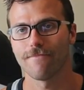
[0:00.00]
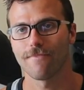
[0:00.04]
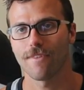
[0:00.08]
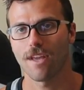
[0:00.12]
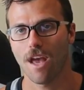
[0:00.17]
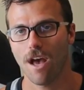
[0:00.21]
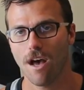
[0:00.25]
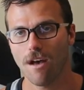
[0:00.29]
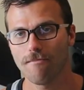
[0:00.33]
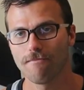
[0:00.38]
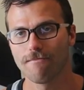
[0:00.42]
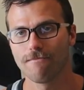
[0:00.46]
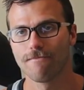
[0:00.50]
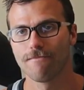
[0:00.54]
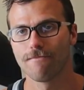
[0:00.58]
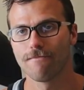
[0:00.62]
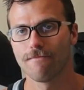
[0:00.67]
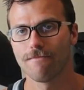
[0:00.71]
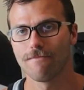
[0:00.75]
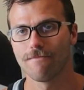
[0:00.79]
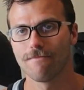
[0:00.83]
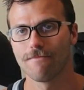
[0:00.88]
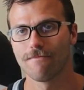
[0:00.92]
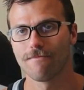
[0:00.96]
yep,
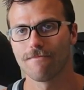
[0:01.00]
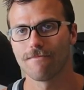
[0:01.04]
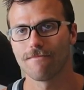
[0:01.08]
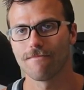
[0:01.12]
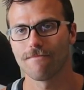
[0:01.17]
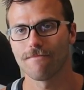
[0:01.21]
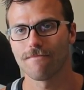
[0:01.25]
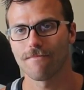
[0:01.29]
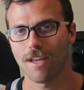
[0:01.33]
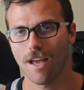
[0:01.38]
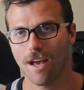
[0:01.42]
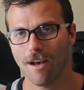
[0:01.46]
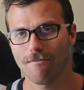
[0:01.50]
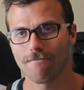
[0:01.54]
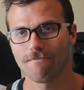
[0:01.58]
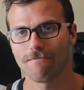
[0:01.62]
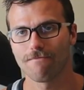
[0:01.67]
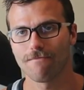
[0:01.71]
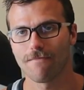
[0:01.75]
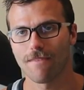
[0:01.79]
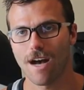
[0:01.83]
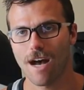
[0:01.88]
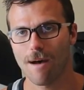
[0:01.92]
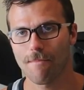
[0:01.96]

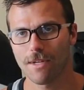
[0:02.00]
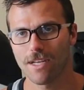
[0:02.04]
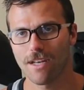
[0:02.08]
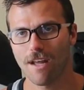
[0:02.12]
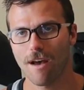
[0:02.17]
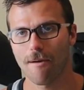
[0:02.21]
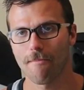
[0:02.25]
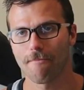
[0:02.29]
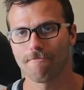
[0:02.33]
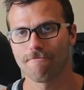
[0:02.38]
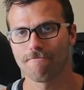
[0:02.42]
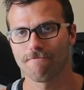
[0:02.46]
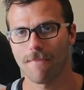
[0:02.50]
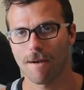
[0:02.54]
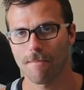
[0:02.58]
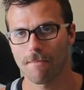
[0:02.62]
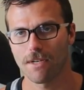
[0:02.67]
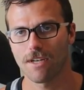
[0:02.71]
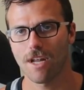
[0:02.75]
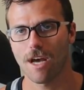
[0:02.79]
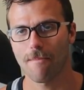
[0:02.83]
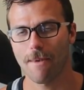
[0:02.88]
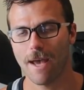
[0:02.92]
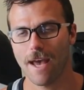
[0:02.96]
I'm a
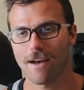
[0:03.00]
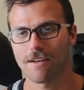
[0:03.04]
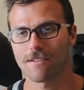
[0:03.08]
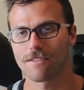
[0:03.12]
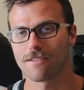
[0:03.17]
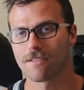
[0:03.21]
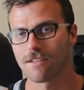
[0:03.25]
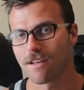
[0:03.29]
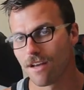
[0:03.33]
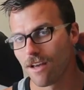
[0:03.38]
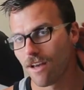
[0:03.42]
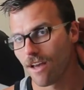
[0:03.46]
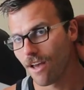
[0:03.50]
dumbass.